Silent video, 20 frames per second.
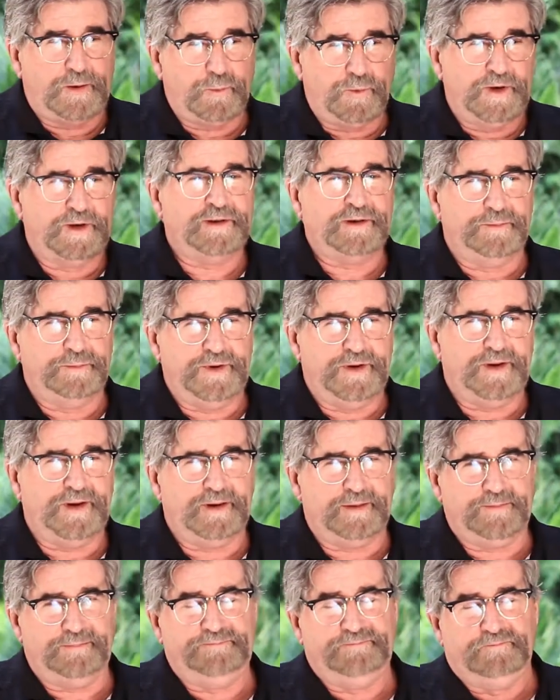that reason
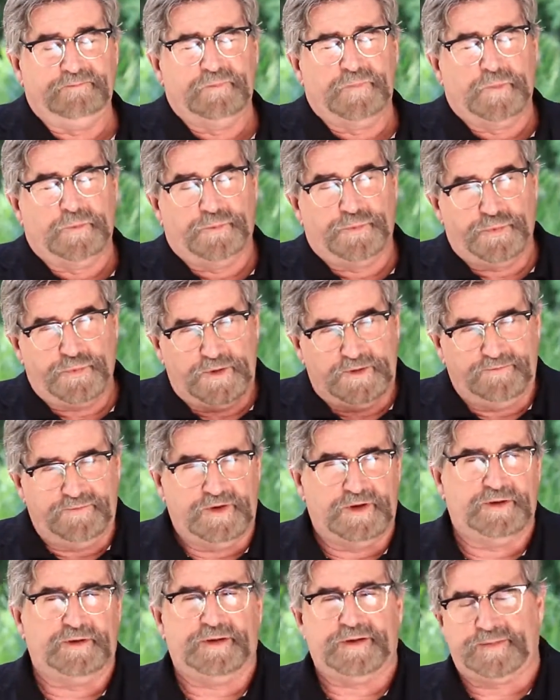being
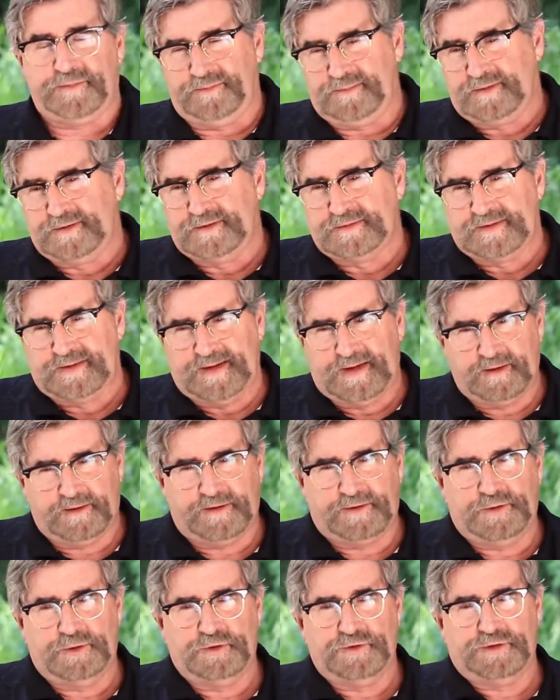previous
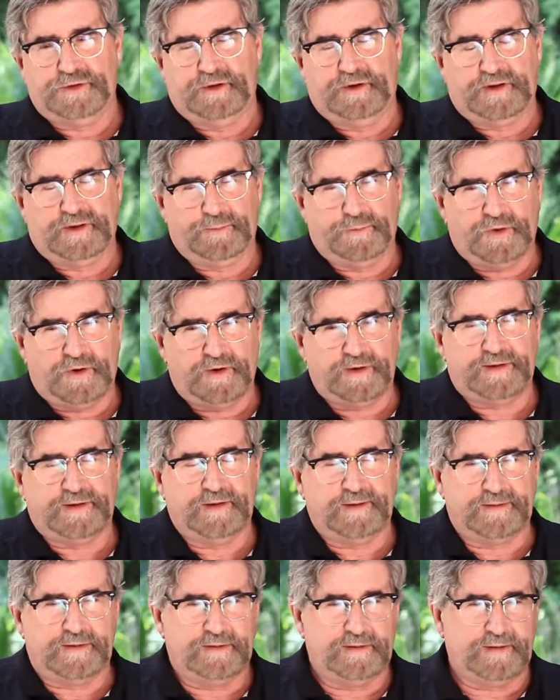institutions and
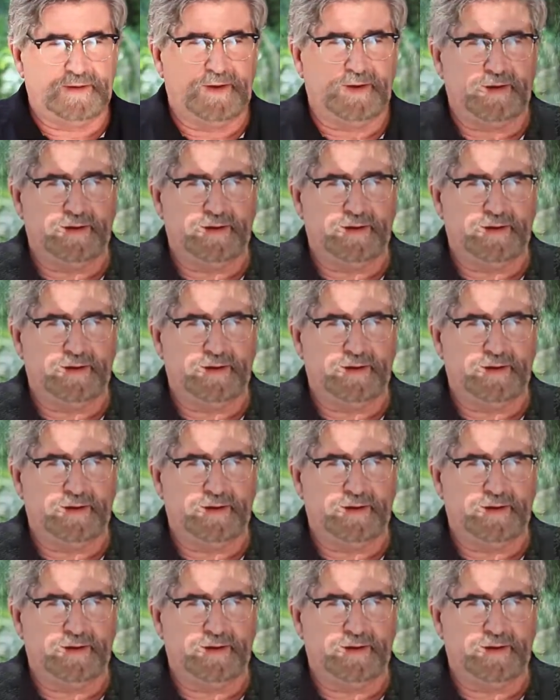processes and